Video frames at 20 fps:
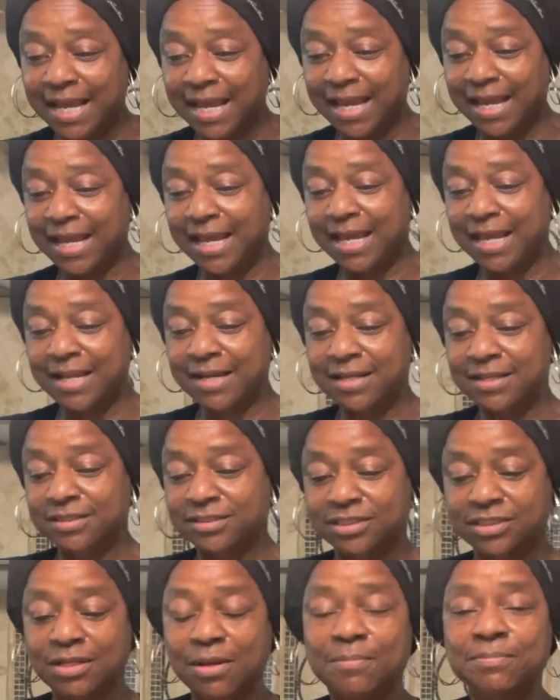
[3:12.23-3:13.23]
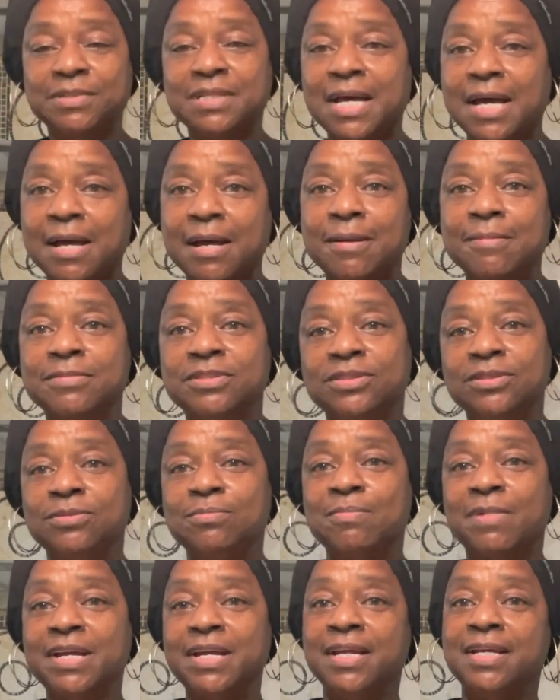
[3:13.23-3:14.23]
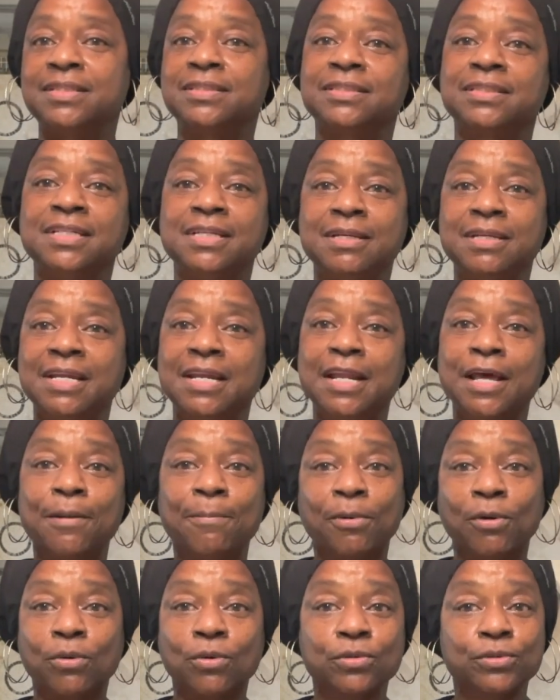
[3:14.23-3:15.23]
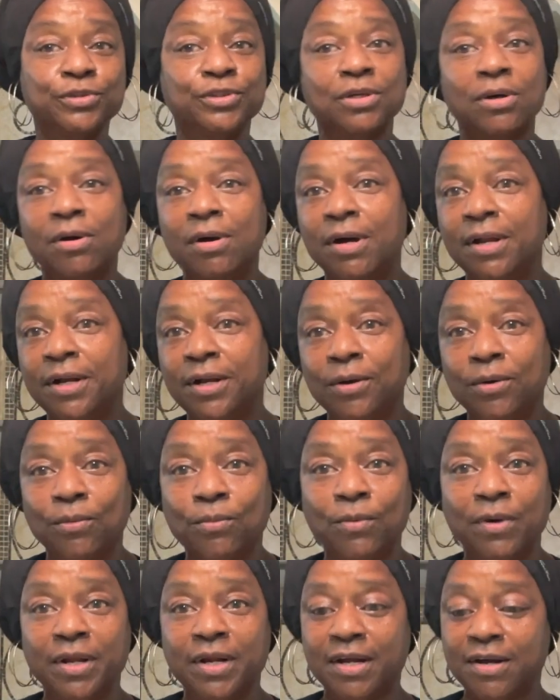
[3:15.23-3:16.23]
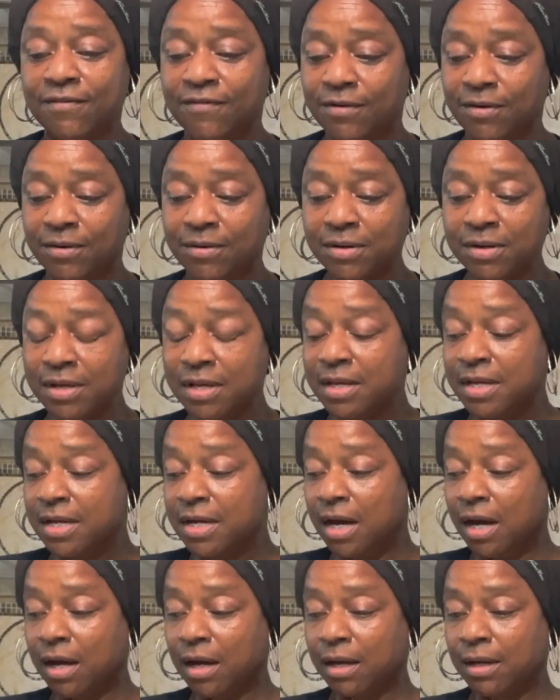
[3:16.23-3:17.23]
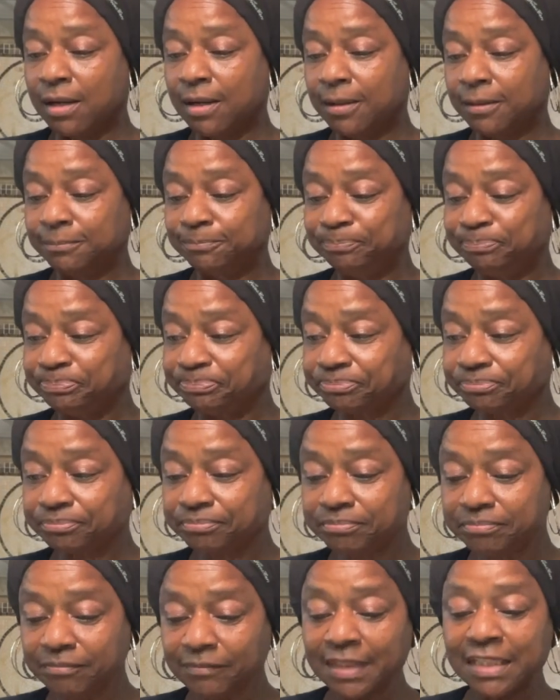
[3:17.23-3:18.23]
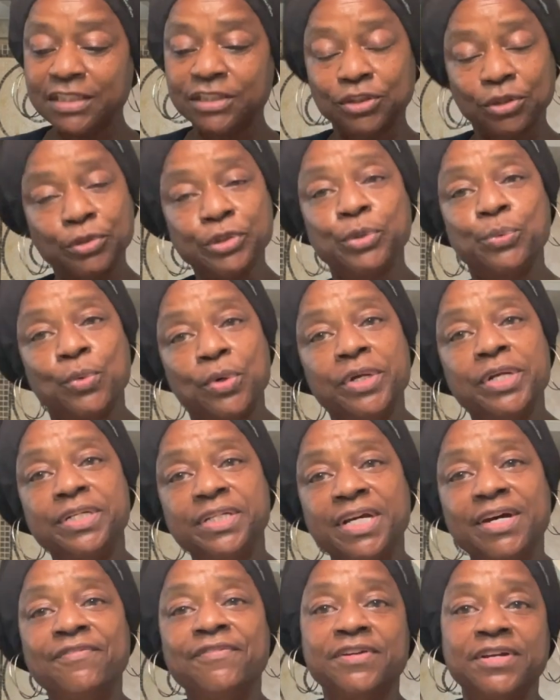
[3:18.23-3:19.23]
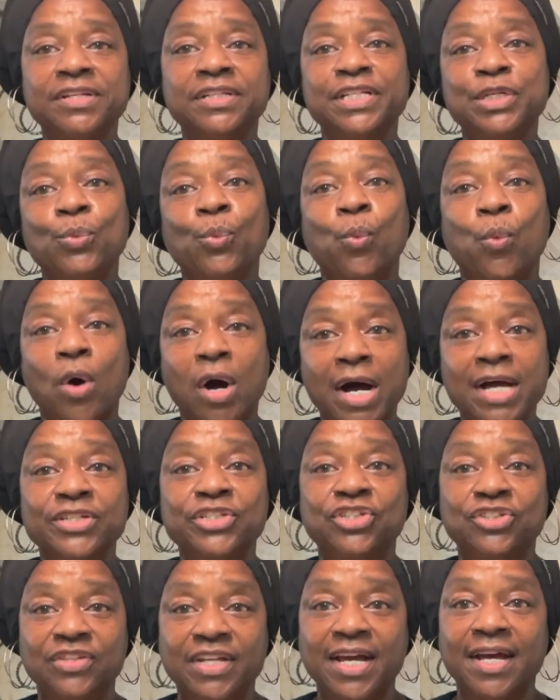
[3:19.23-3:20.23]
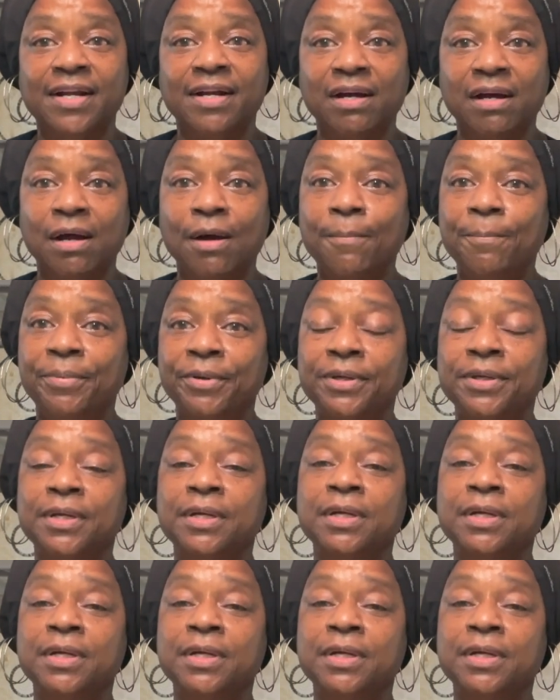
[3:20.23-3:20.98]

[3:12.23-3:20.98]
and sometimes you may see nibbles on it or whatever. Um, so you want to definitely wash that up